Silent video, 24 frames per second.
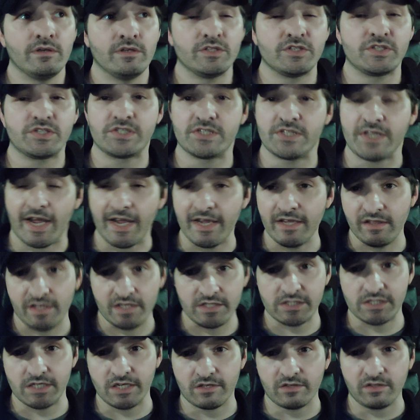
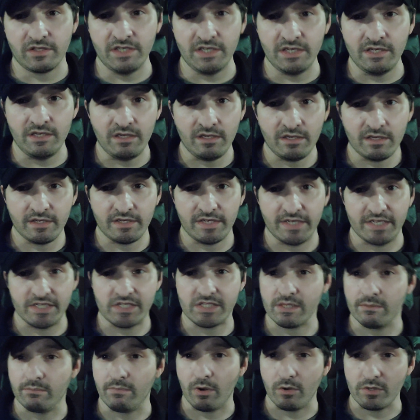stylistically,
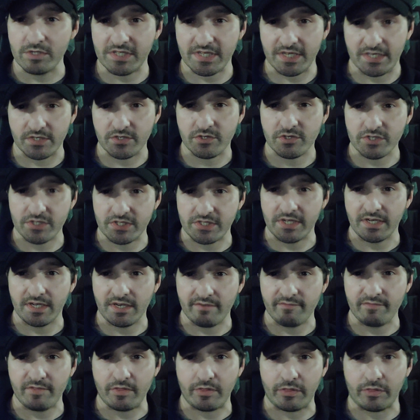is the most interesting
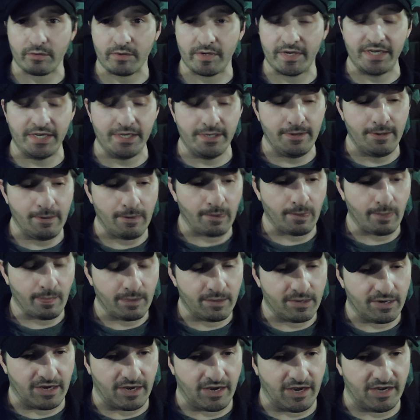of the three.
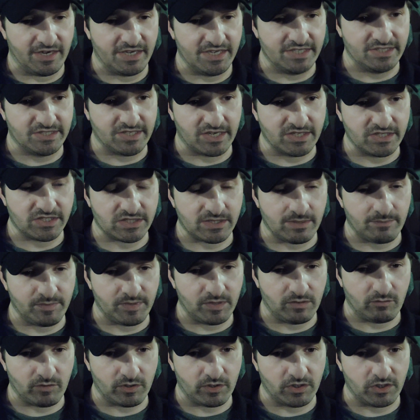He does
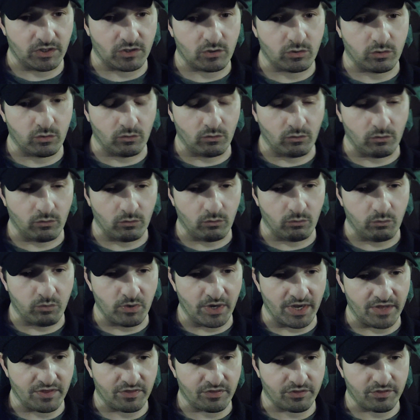something really cool
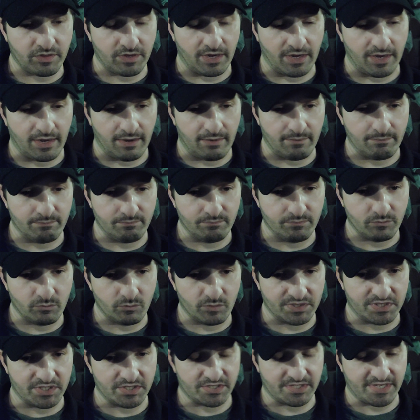
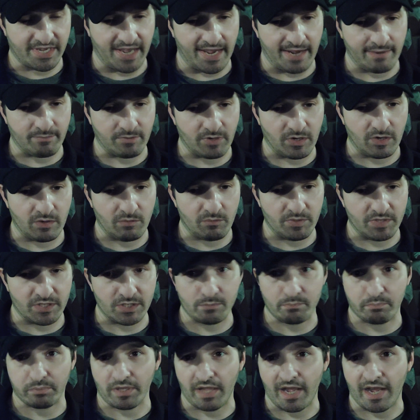with his camera and with
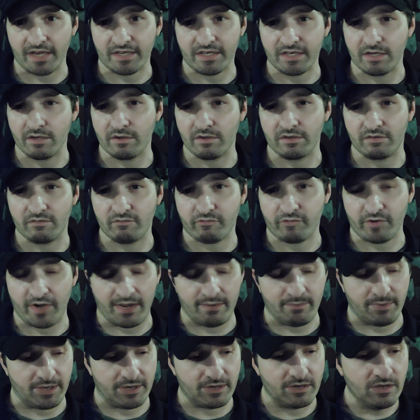his blocking and
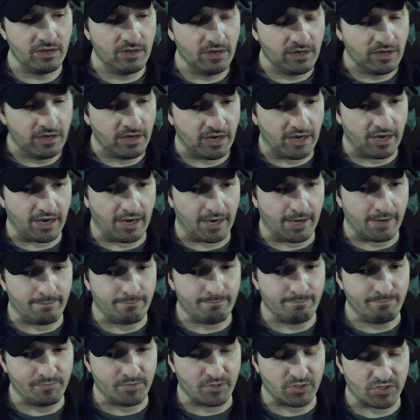framing.
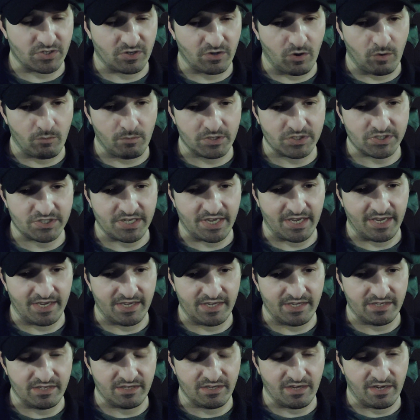There's almost
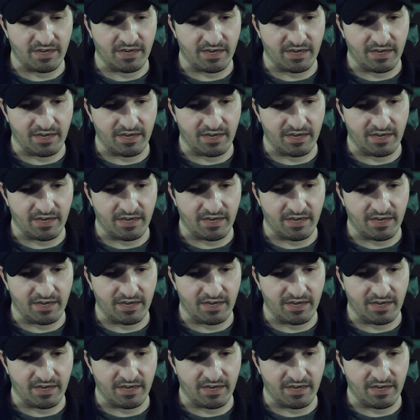a